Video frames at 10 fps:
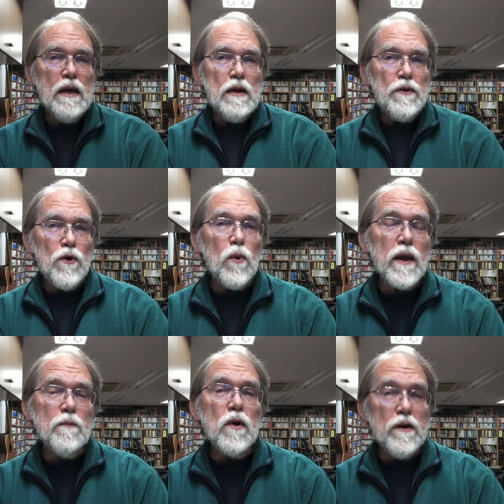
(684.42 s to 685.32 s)
So what
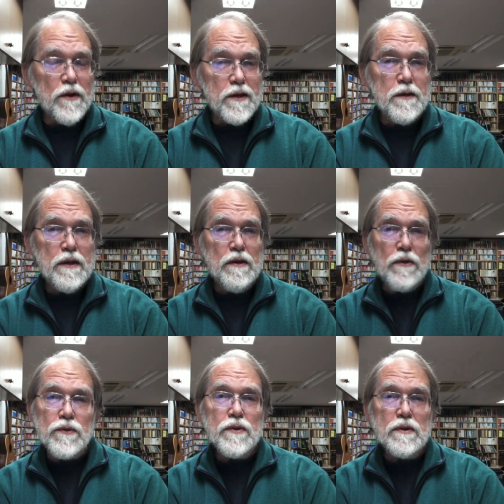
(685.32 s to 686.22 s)
I'm wondering
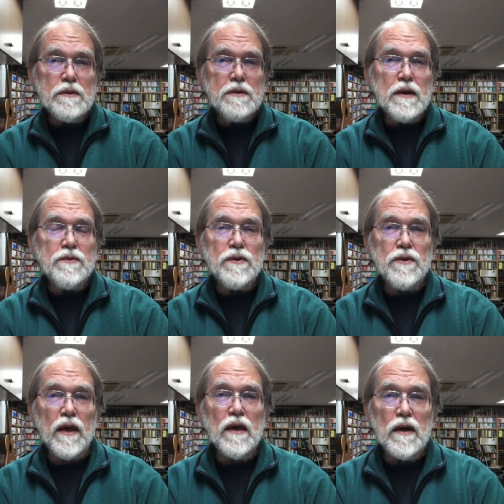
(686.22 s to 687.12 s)
is, does
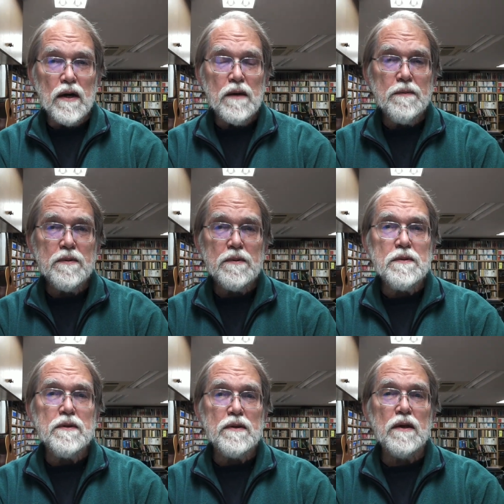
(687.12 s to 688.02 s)
this AI,
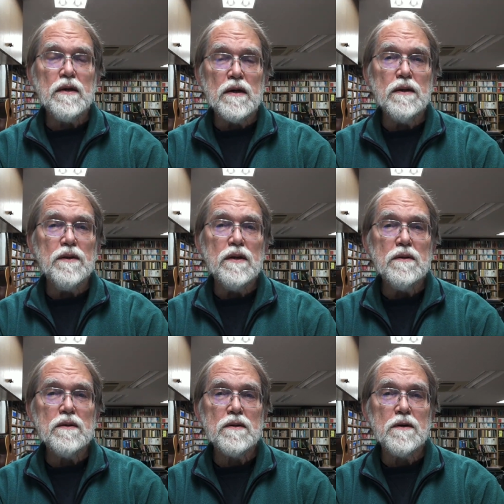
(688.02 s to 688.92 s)
the AI that
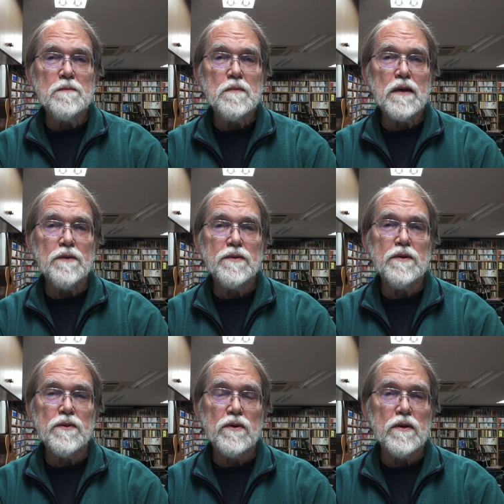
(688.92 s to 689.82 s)

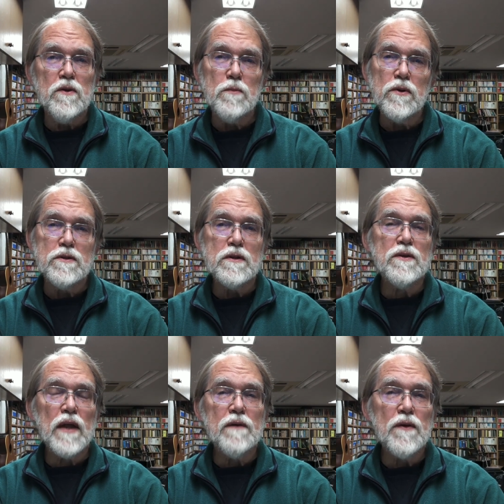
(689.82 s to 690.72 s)
is starting to emerge,
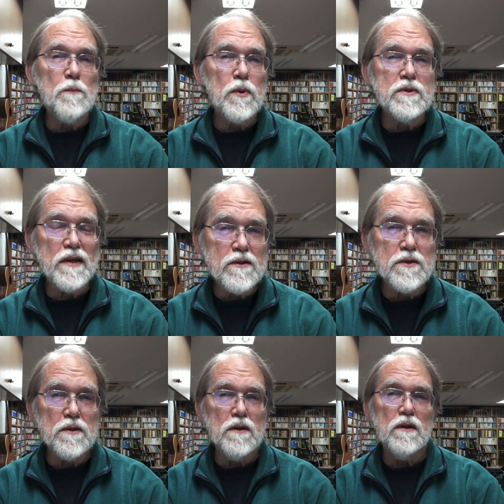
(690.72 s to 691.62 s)
does it have the
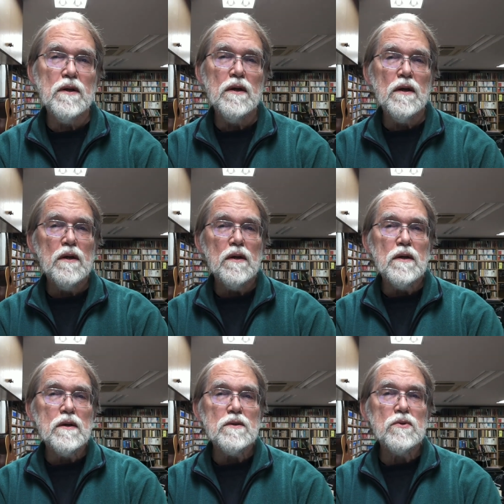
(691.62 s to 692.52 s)
potential
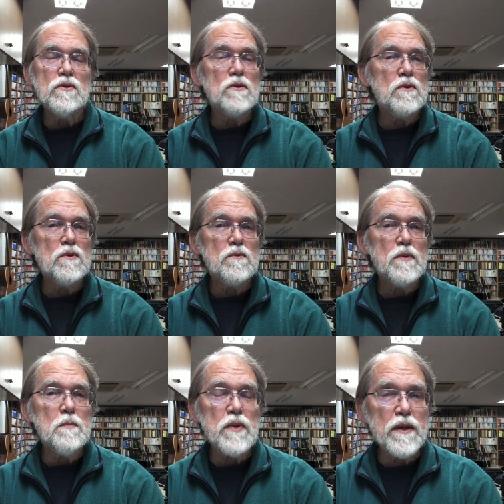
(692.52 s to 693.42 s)
to
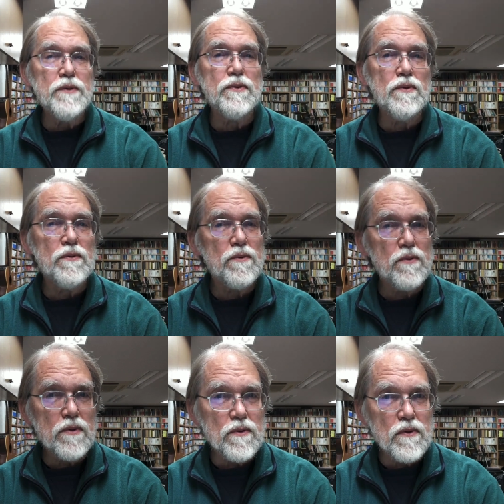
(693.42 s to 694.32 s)
replace,
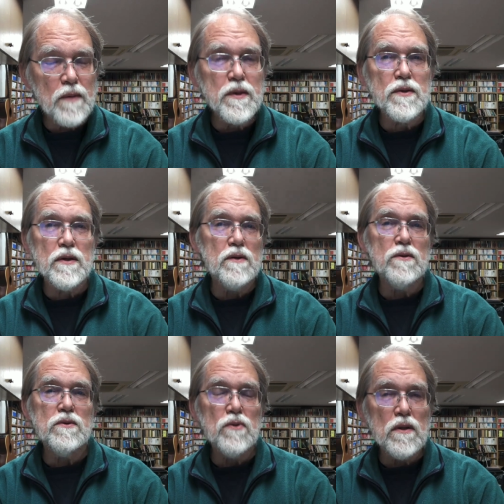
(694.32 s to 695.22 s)
to some extent
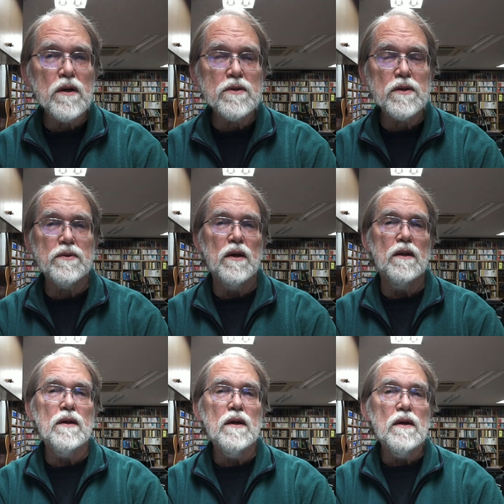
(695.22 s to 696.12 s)
or to a large
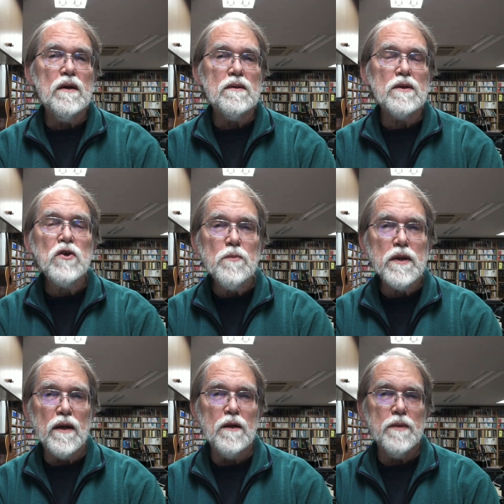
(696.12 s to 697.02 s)
extent, the
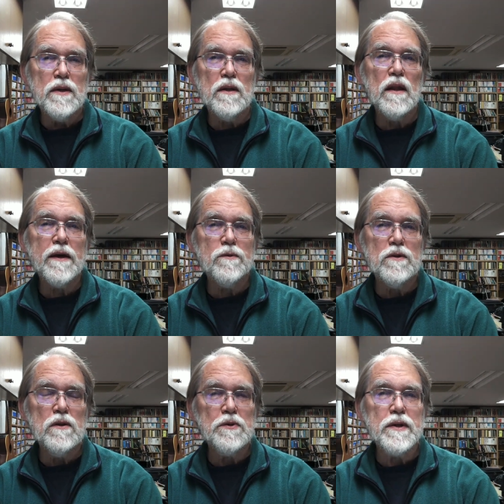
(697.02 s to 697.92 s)
human element in
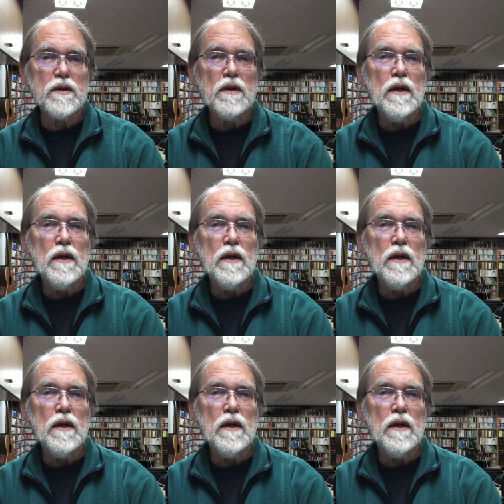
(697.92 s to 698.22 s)
language learning?